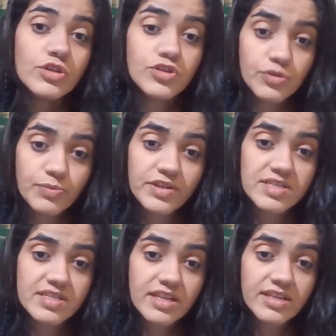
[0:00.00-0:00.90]
to
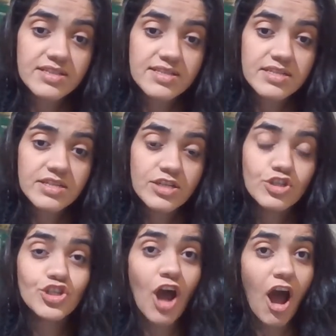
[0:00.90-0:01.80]
Brazilians,
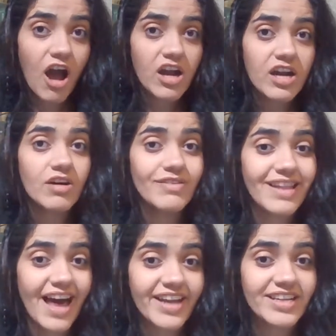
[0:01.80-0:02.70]
talk
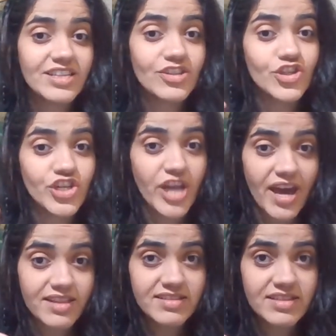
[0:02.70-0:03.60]
online,
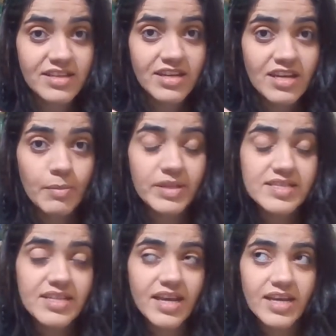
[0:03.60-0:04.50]
chat,
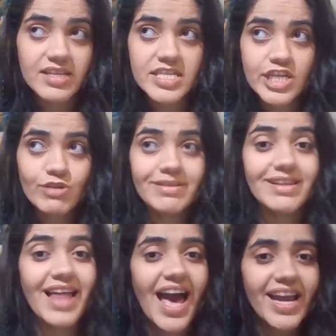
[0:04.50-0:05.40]
means that you
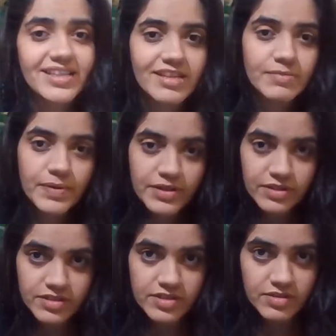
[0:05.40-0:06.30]
like that
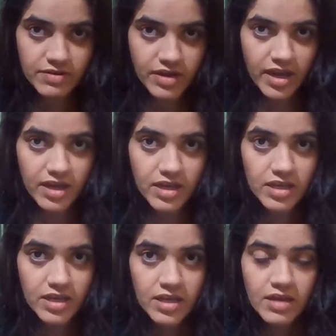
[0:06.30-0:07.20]
person,
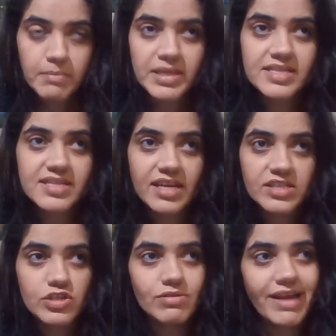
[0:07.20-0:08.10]
okay? Means
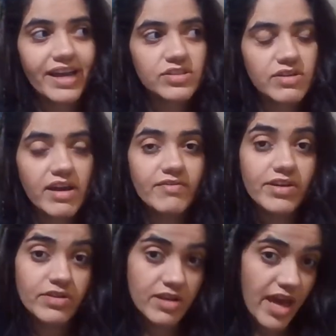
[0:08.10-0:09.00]
that you like to have a
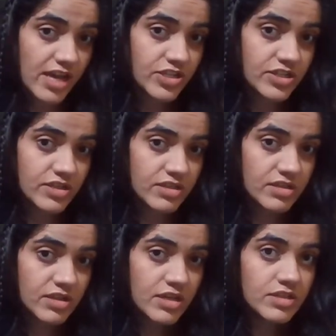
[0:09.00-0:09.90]
connection.
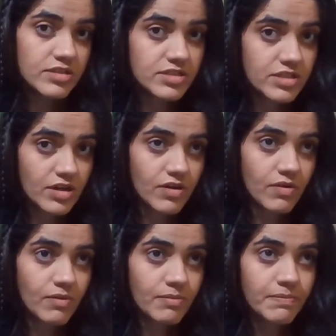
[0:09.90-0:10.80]

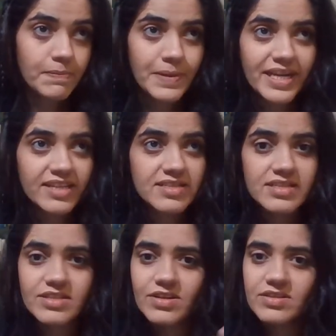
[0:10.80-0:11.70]
So please
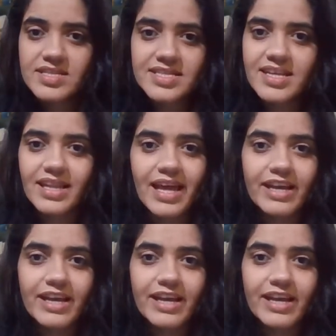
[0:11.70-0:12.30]
don't stay